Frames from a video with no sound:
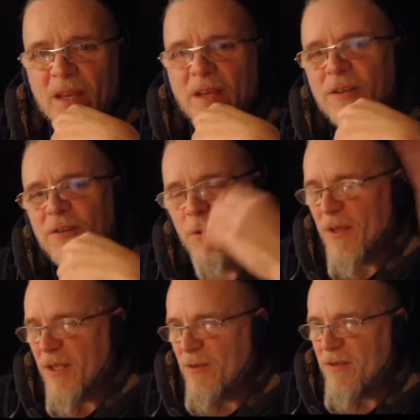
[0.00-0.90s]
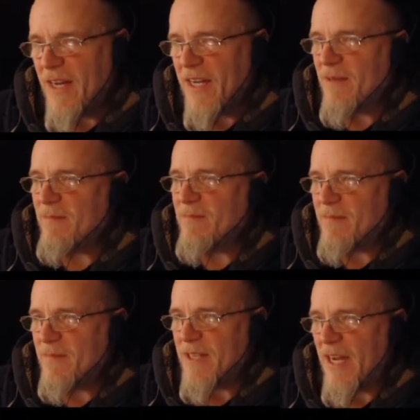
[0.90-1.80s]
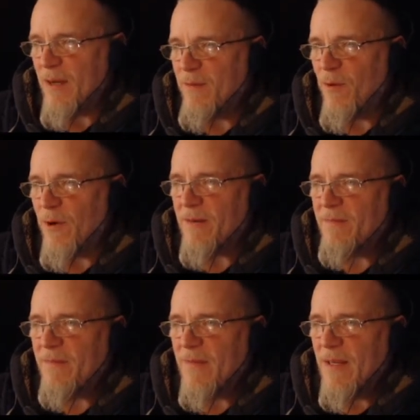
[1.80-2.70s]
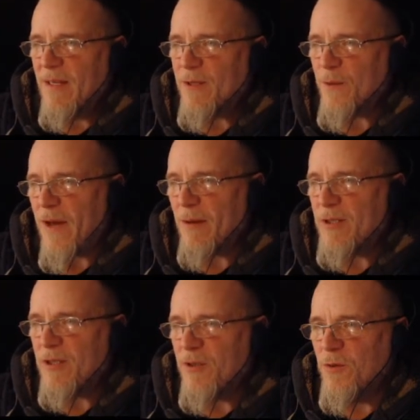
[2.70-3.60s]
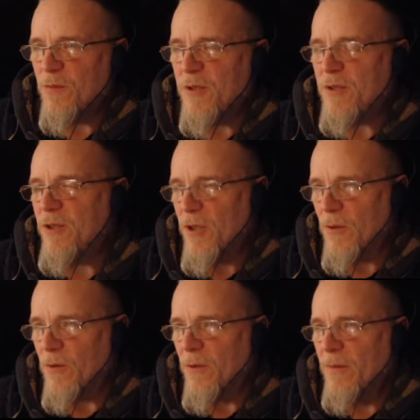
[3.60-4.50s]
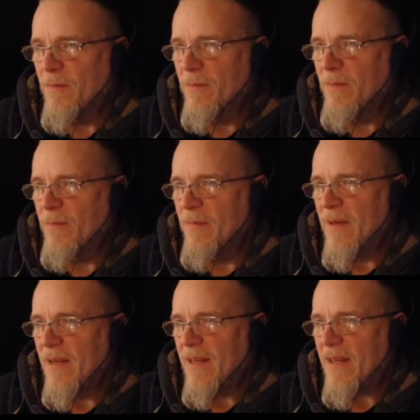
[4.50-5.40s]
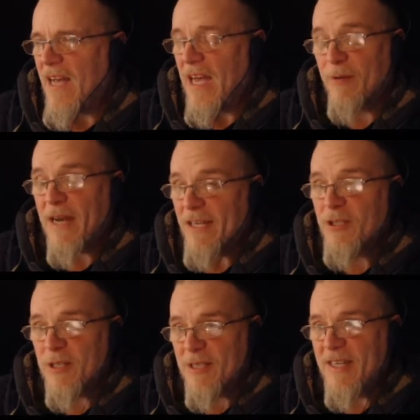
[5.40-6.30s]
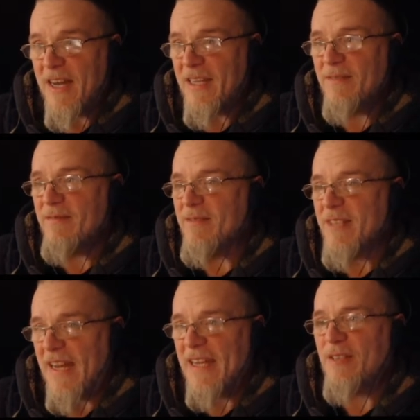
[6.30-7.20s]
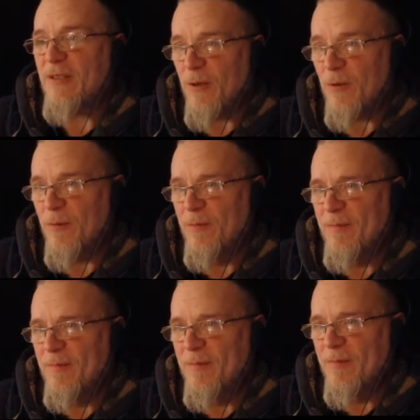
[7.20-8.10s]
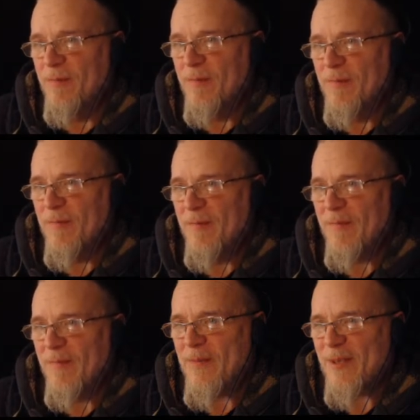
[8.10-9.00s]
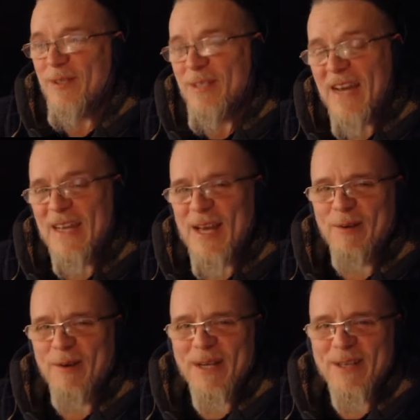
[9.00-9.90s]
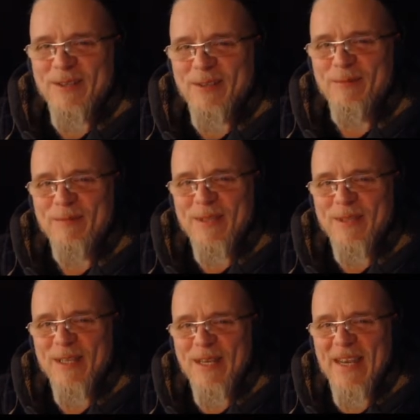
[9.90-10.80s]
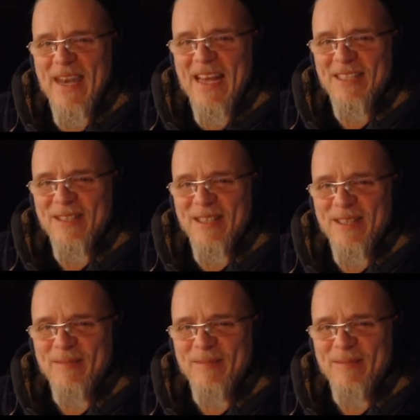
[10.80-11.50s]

Normally you die at dying 4. So if I was doomed 2, I would actually die at dying 2. So you die a lot quicker. Doomed is nasty.